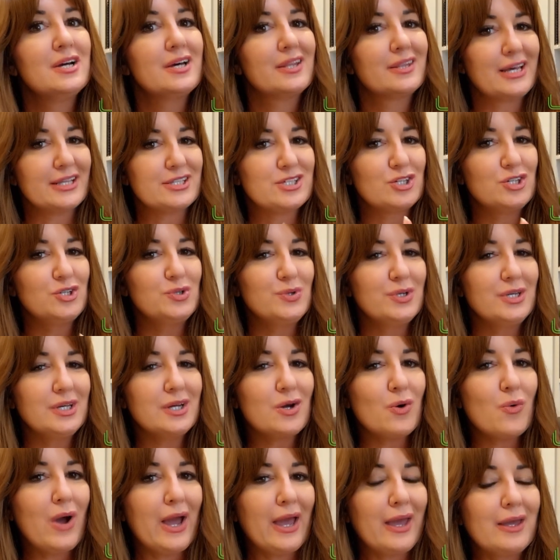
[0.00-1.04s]
That's a
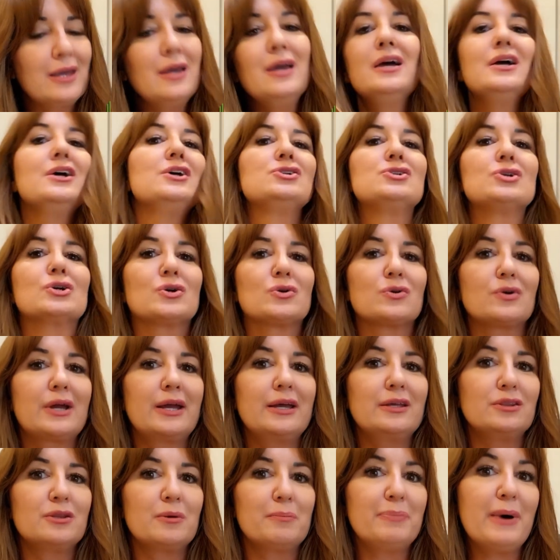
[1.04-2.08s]
unique way to
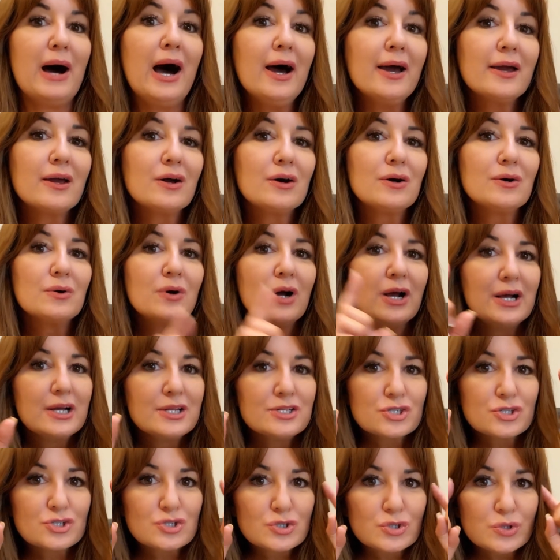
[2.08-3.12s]
create the bio,
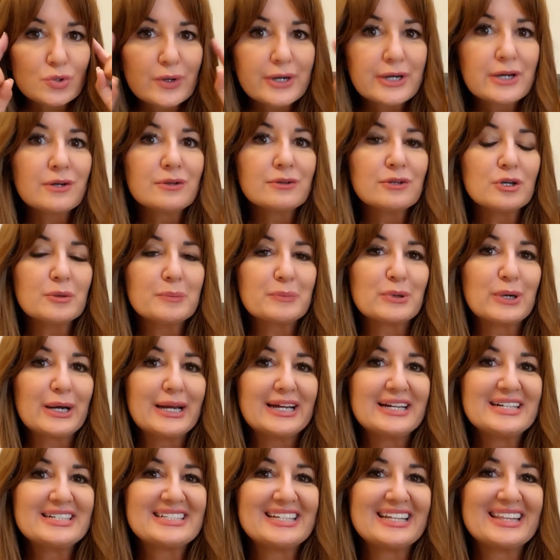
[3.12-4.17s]
to trigger their
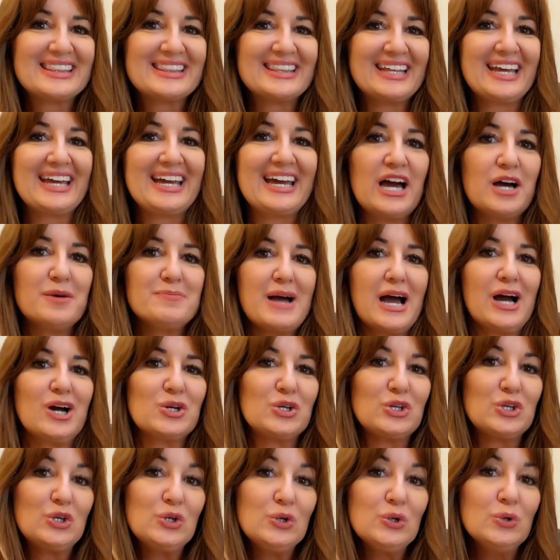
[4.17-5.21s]
brain to think about
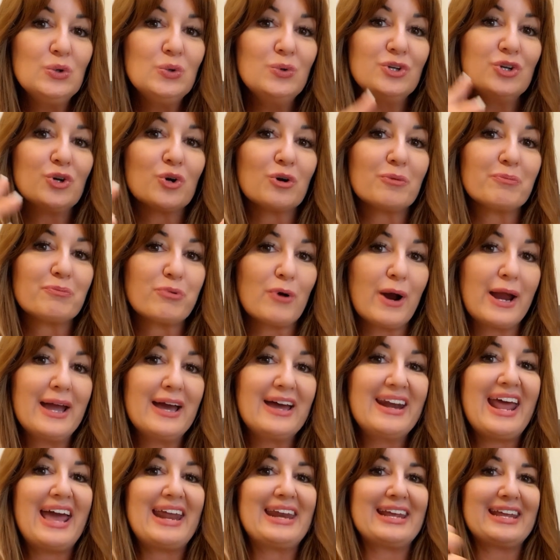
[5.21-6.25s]
you, your
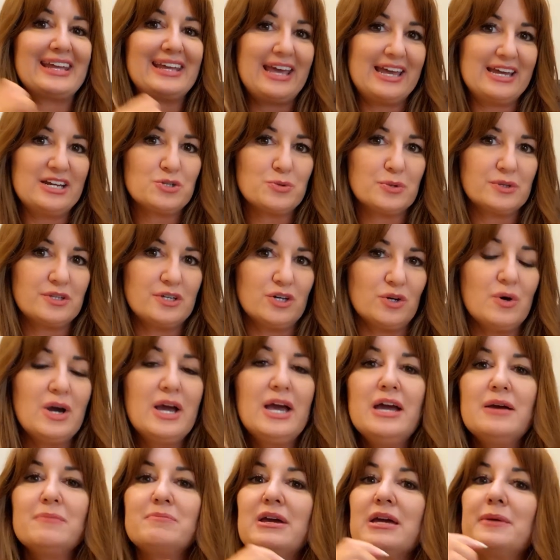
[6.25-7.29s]
brand, and engage with you.
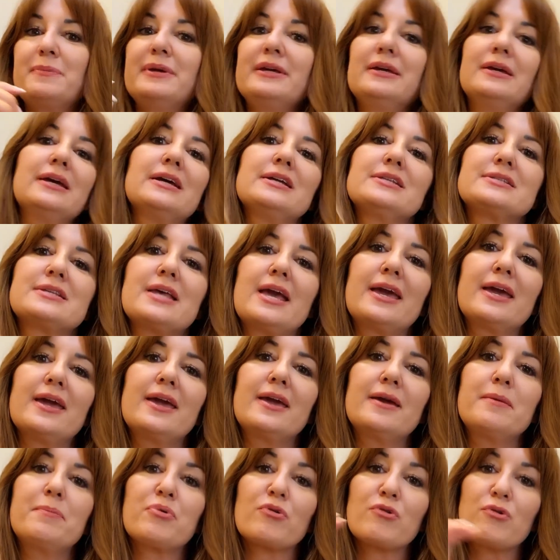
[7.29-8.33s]
Maybe it's
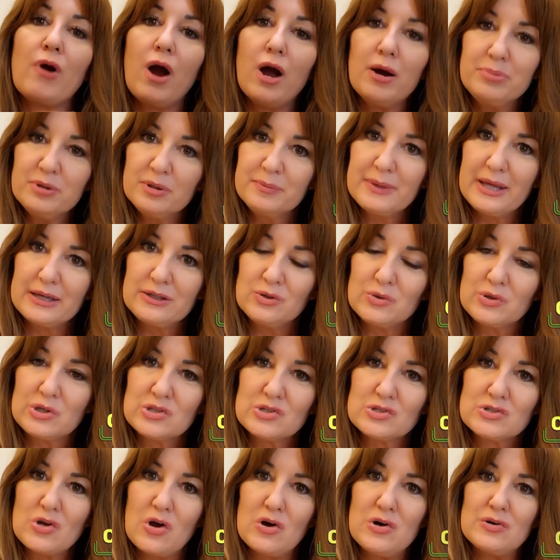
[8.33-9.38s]
a problem that you can
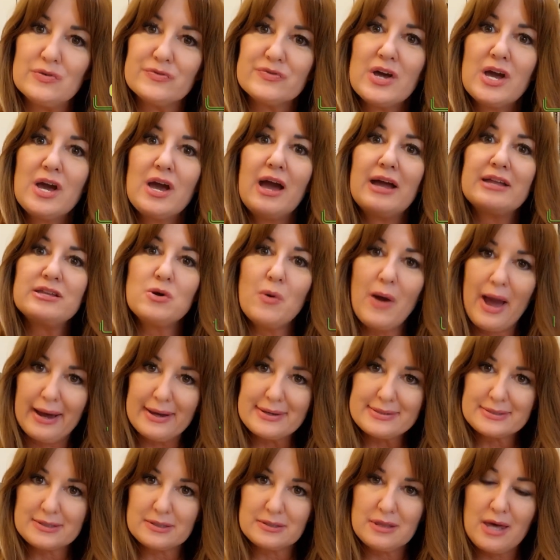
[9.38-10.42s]
solve and you
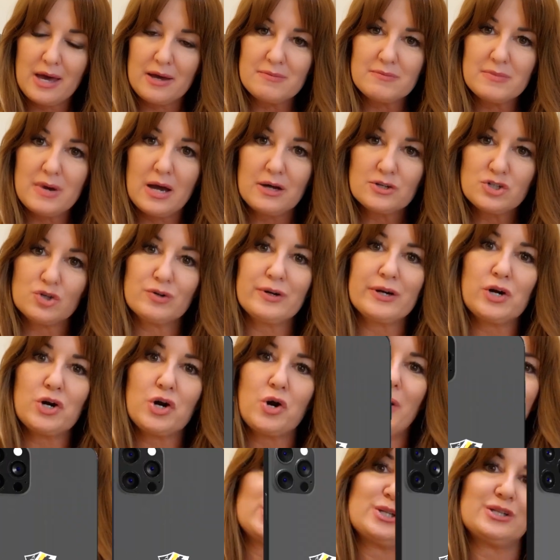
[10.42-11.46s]
ask them a trigger
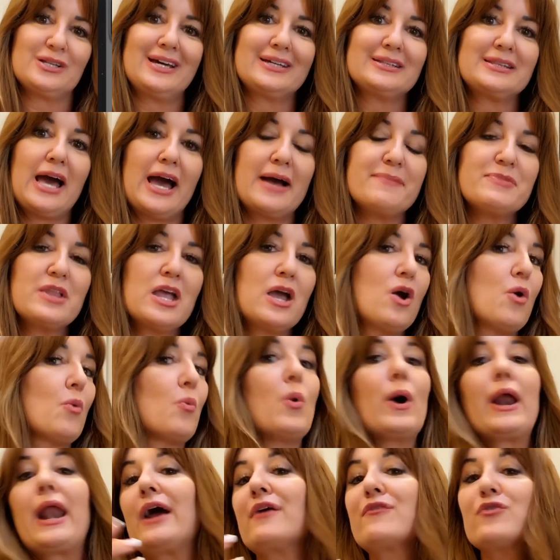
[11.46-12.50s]
question like that.
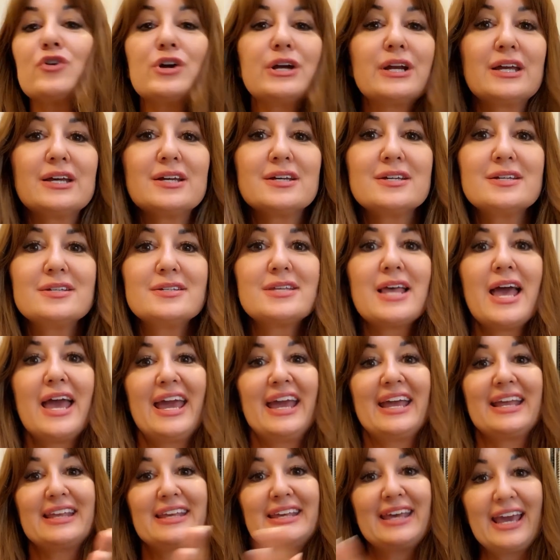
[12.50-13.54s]
Whatever it is,
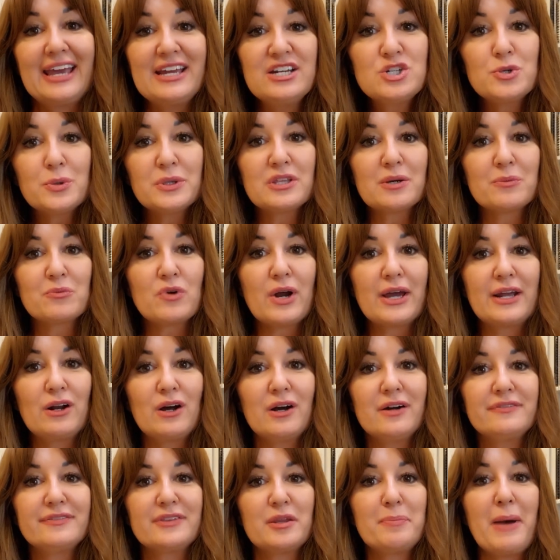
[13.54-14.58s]
engage with them right
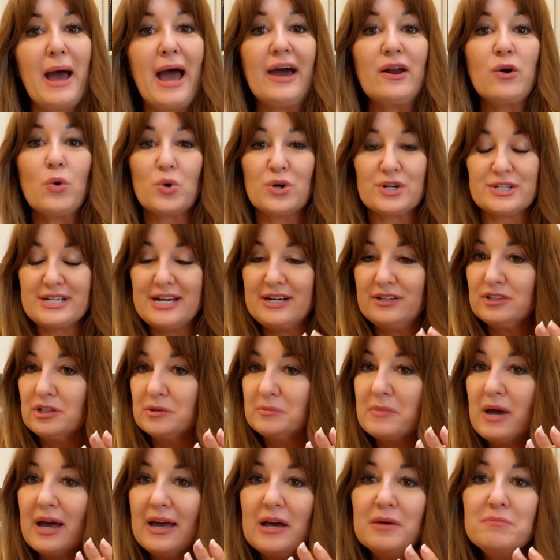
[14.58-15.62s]
off the bat, or tell
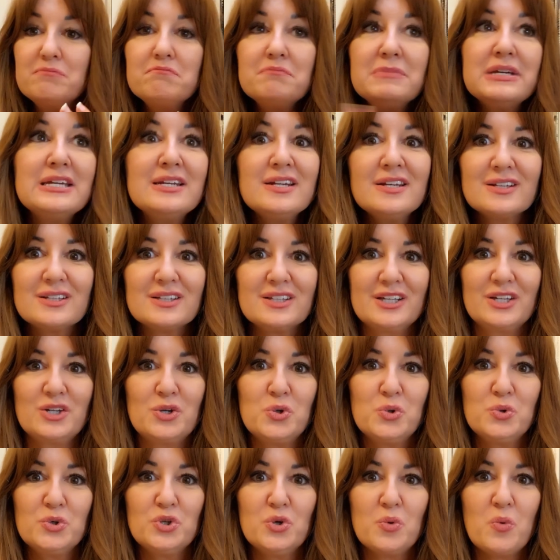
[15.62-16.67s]
them immediately
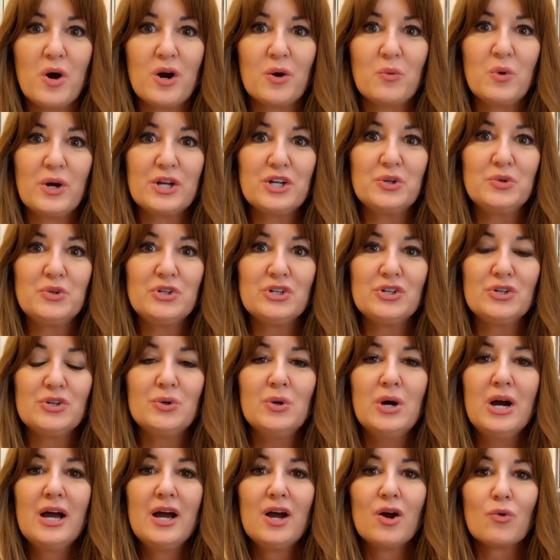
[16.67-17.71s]
who you are and what you
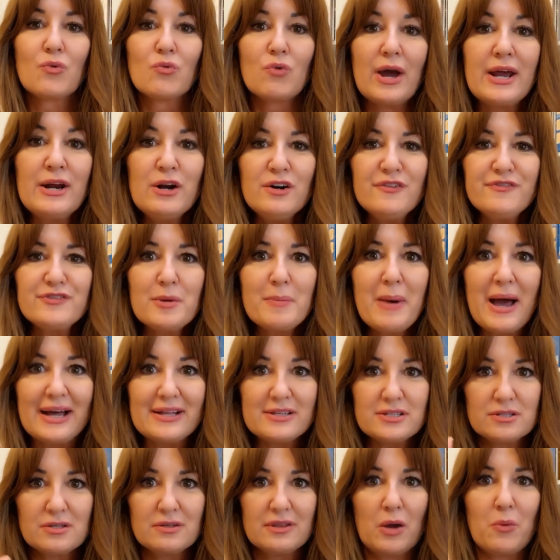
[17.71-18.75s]
do right off the bat
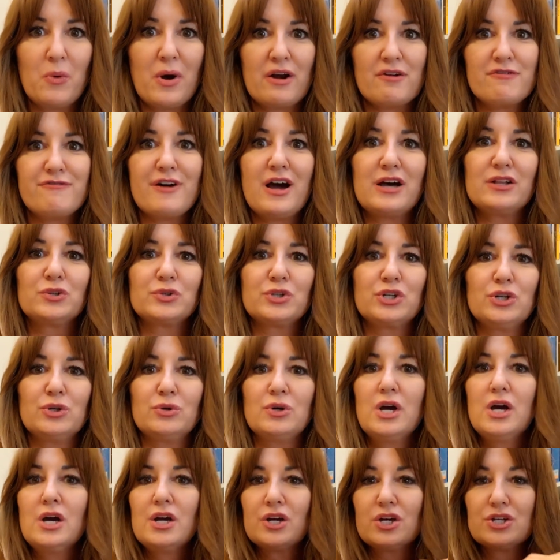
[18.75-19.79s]
so they want to follow you,
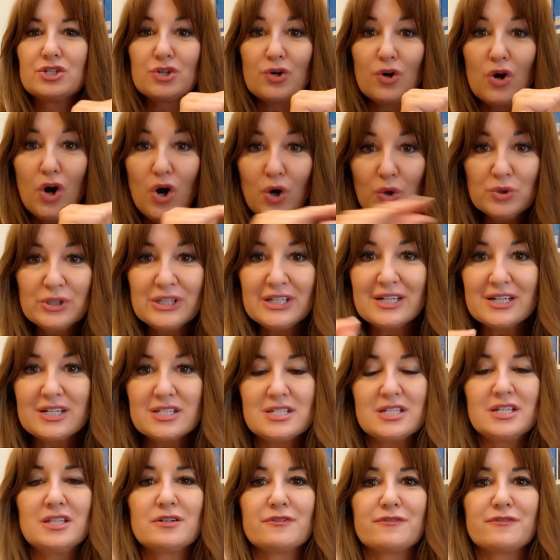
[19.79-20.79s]
because they're only going to see the